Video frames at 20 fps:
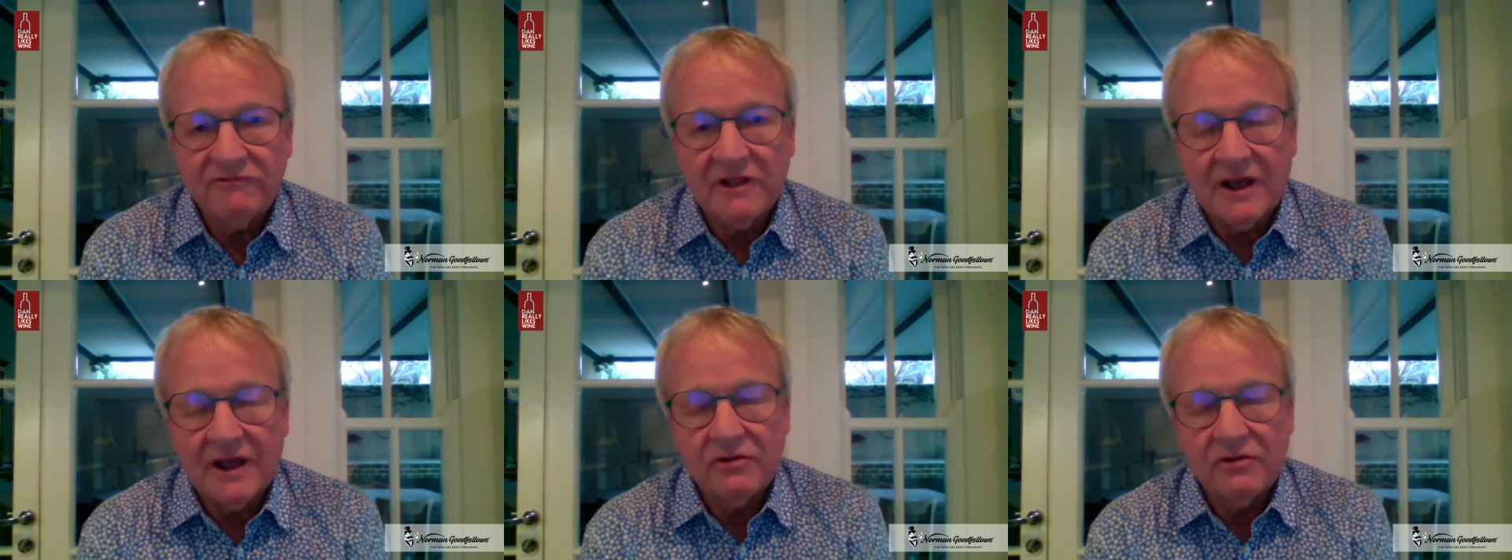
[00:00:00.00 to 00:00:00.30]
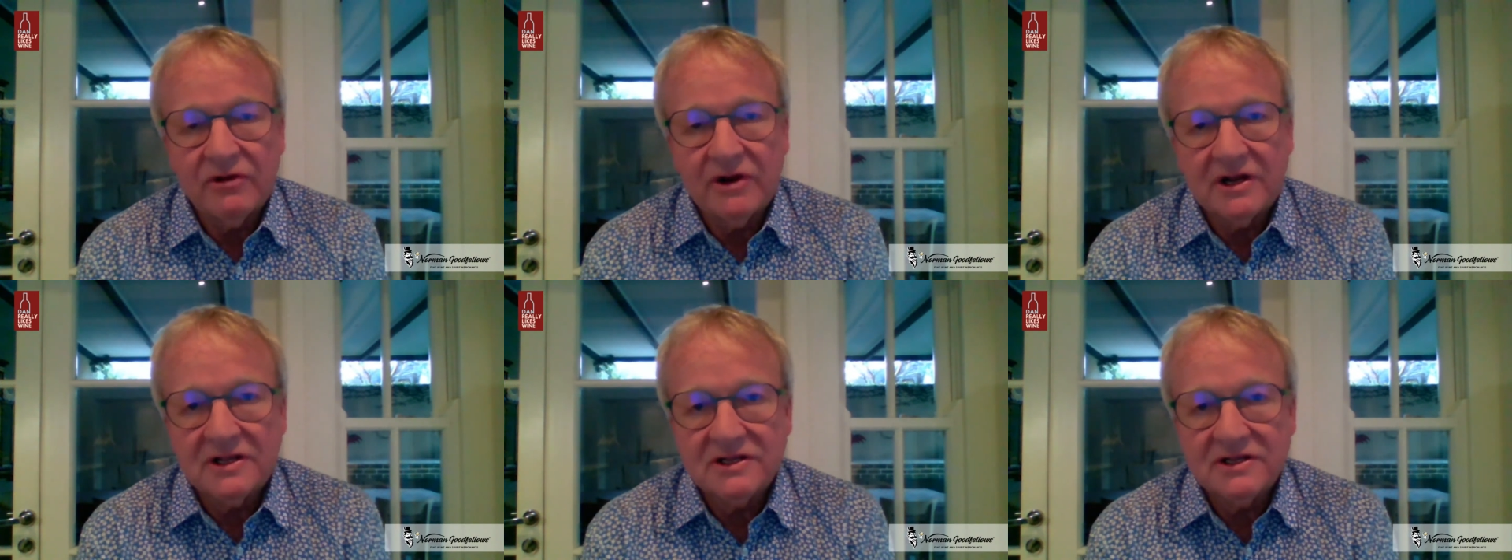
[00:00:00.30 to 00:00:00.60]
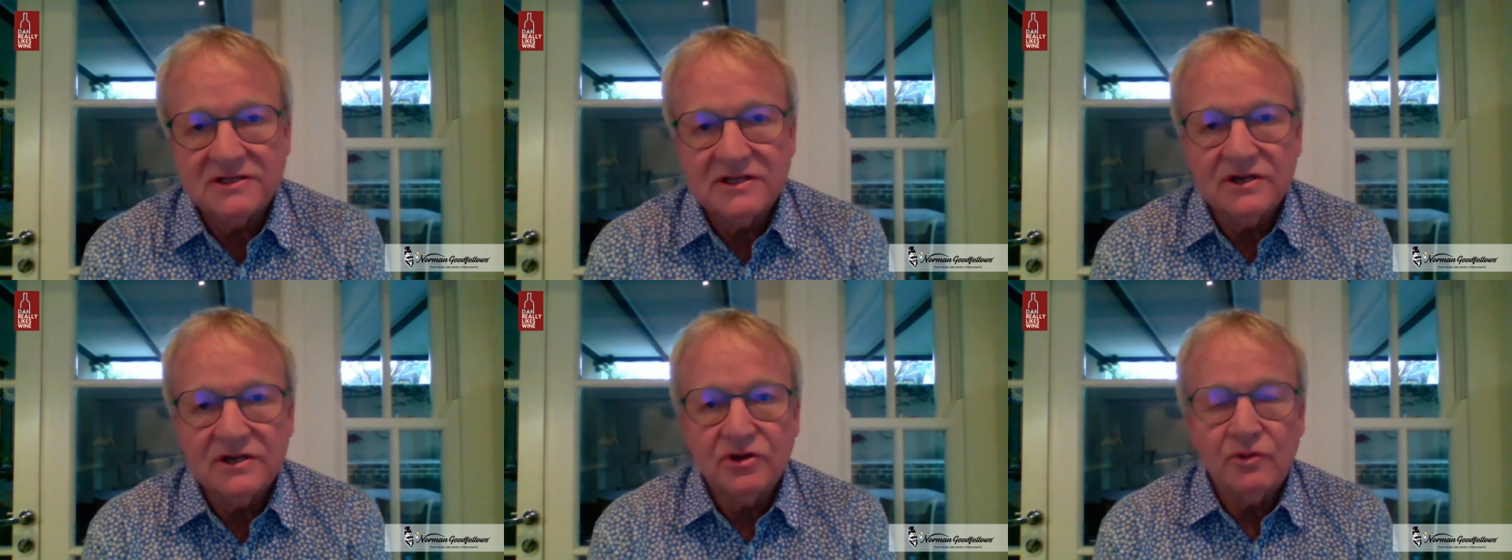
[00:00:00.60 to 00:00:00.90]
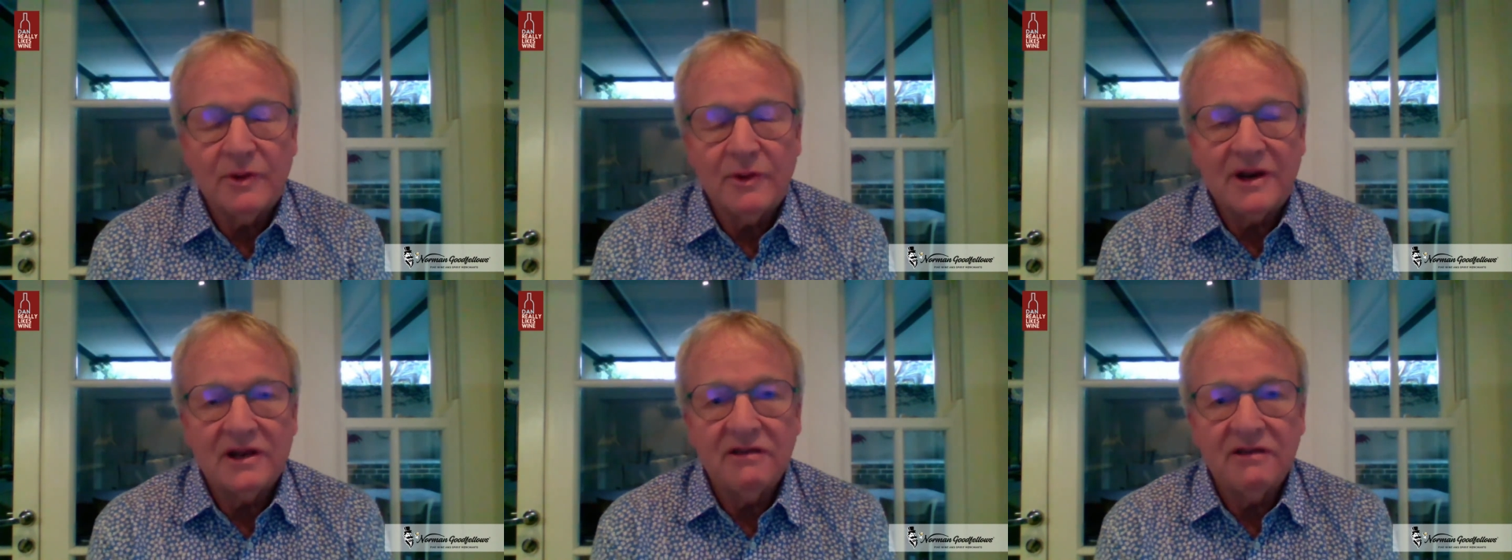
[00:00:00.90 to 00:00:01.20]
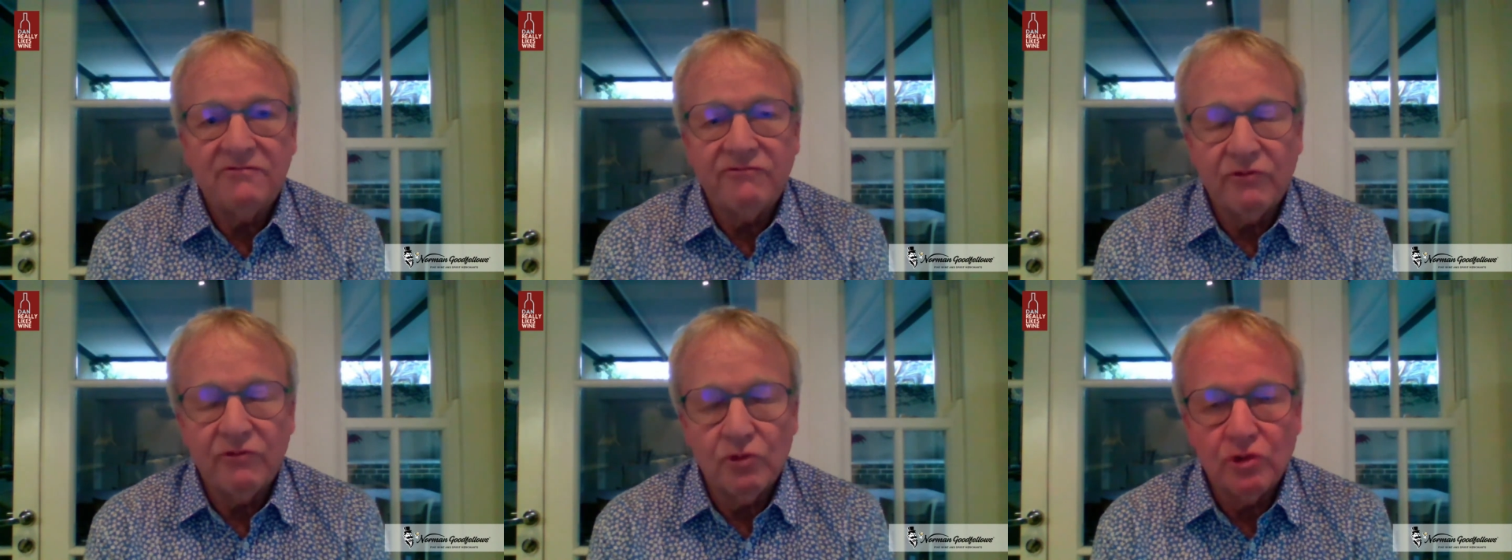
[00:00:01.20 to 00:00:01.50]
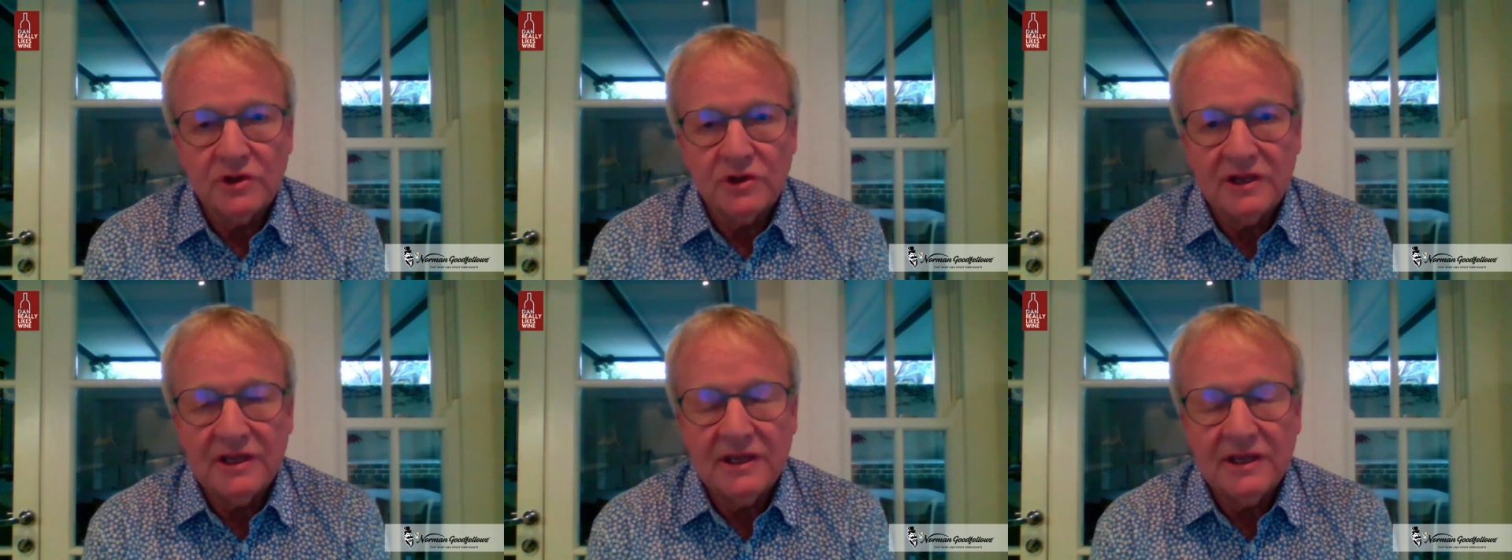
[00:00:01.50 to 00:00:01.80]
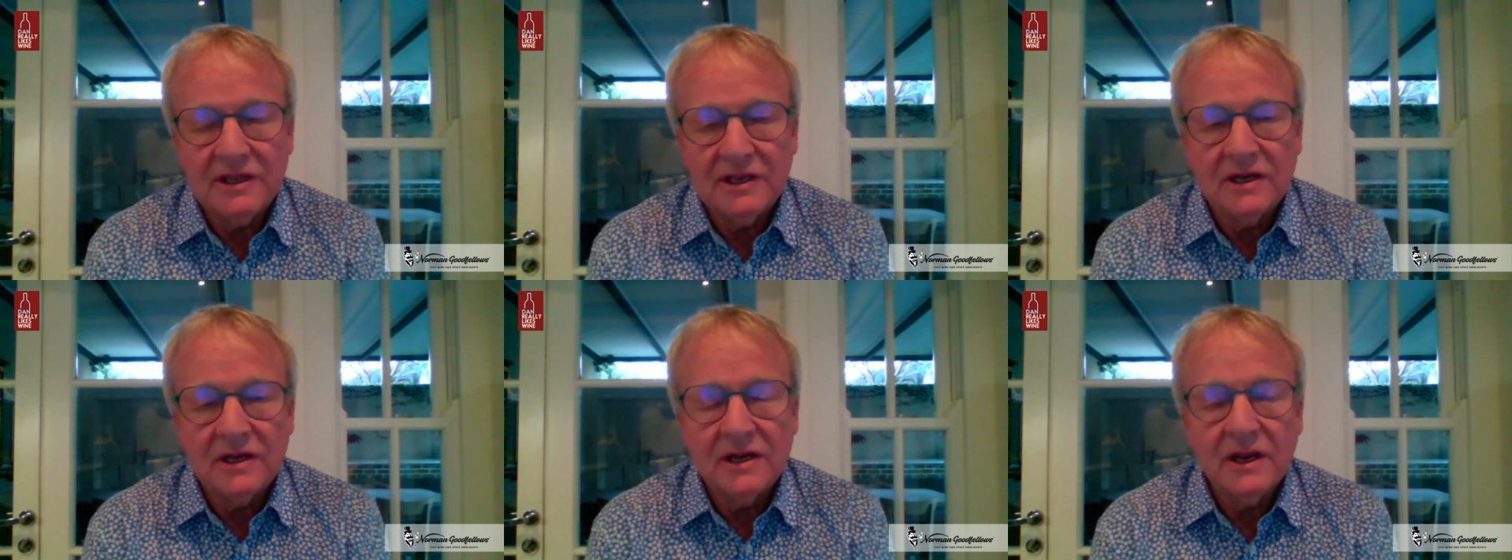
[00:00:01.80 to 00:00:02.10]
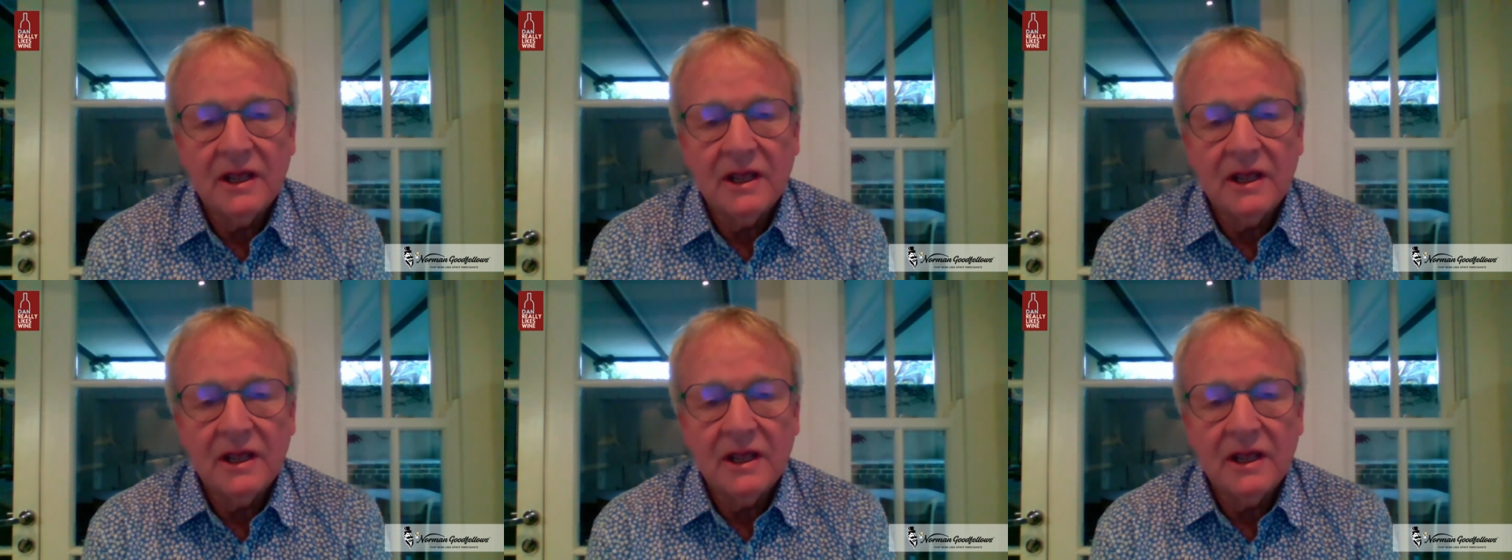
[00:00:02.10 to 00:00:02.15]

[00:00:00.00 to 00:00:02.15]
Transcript: directors in 2014